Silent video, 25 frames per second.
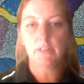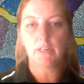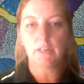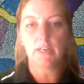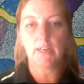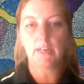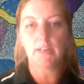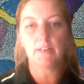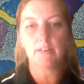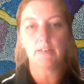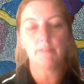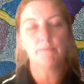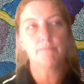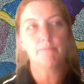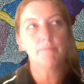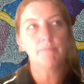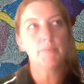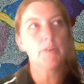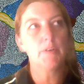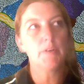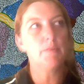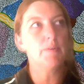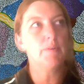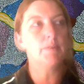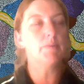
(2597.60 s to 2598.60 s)
um,
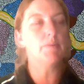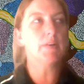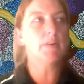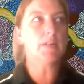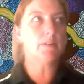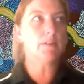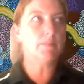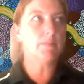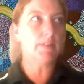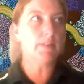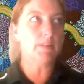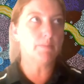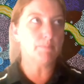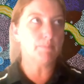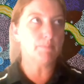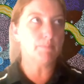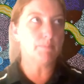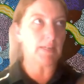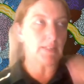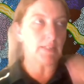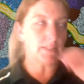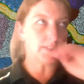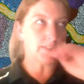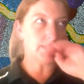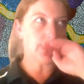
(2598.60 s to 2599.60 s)
who we work with.
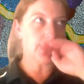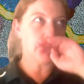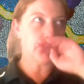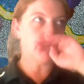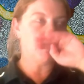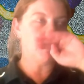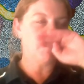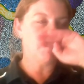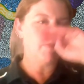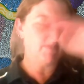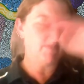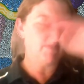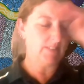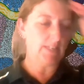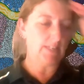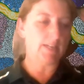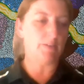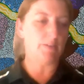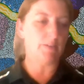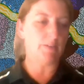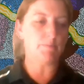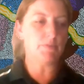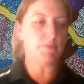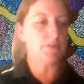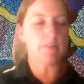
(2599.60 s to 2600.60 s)
But um, yeah,
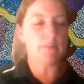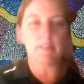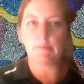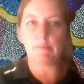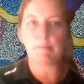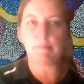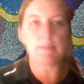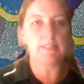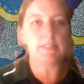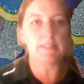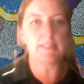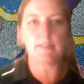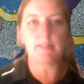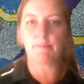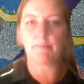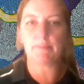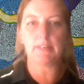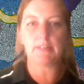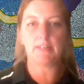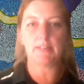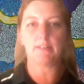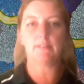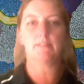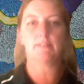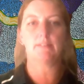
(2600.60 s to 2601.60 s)
I'm sure there'll be
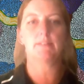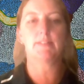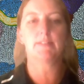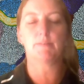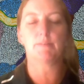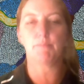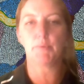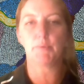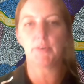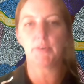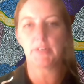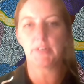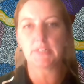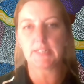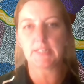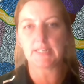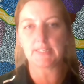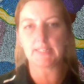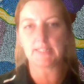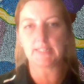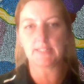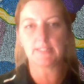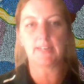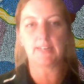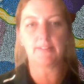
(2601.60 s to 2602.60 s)
something, some
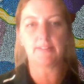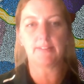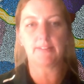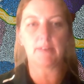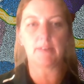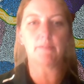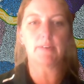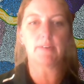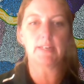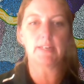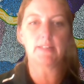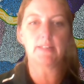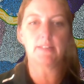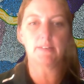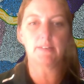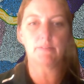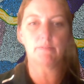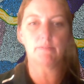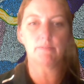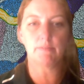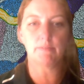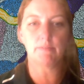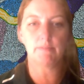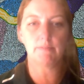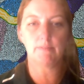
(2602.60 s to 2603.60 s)
projects down that way that
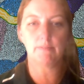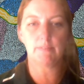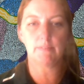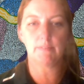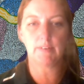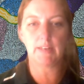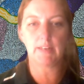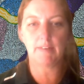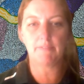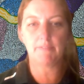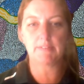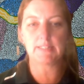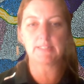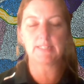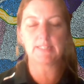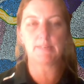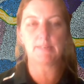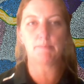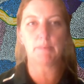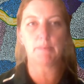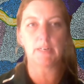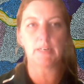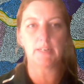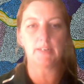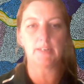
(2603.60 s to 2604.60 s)
have a
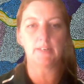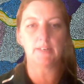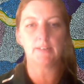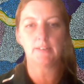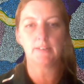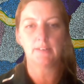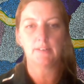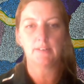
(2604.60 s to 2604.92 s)
similar